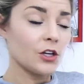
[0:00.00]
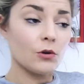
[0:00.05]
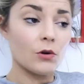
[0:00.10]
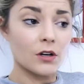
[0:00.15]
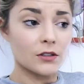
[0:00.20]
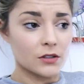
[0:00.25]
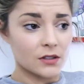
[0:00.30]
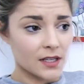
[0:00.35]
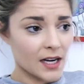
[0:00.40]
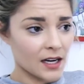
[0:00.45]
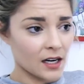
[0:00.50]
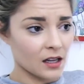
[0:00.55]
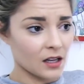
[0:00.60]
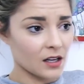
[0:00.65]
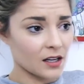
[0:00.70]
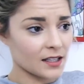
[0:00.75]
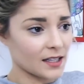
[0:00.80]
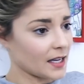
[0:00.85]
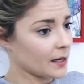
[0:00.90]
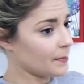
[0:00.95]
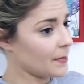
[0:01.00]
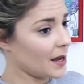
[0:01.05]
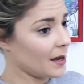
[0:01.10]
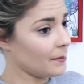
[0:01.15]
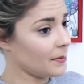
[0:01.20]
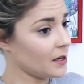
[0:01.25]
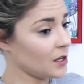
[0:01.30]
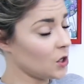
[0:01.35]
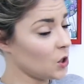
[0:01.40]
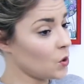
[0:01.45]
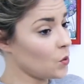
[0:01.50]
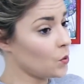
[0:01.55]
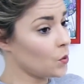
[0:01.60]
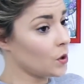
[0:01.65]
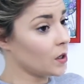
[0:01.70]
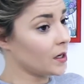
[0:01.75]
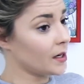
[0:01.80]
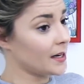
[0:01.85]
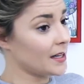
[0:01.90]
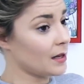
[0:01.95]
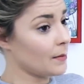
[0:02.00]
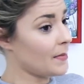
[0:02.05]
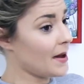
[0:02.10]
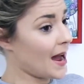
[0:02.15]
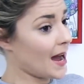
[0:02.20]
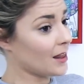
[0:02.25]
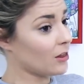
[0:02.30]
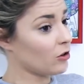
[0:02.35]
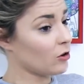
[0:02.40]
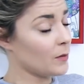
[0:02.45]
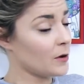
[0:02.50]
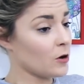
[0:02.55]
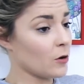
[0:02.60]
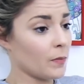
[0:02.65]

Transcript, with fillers: You also kind of look like maybe you were in the bathroom and